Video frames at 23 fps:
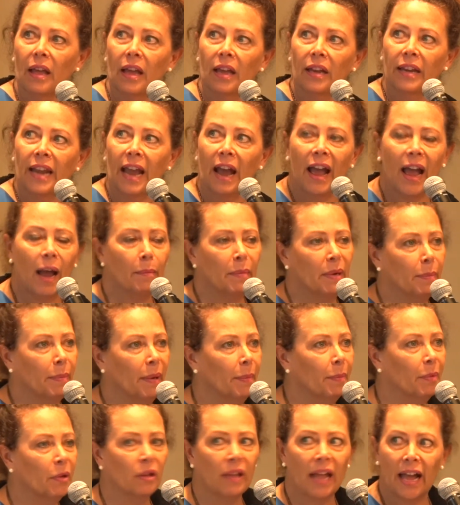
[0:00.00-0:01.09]
Now, how many
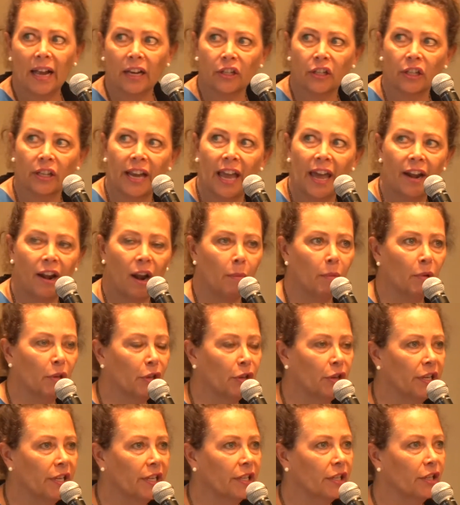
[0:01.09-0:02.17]
people actually had an
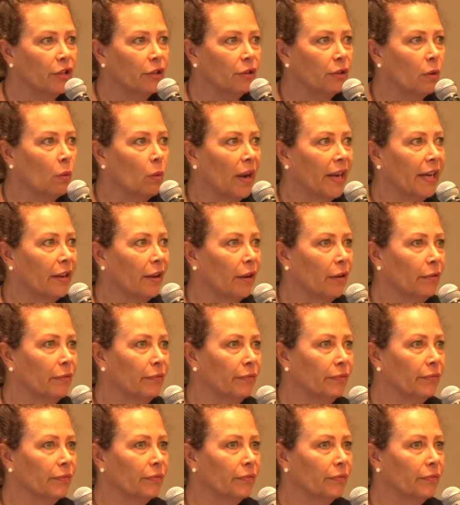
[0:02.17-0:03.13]
opportunity to do the WICO?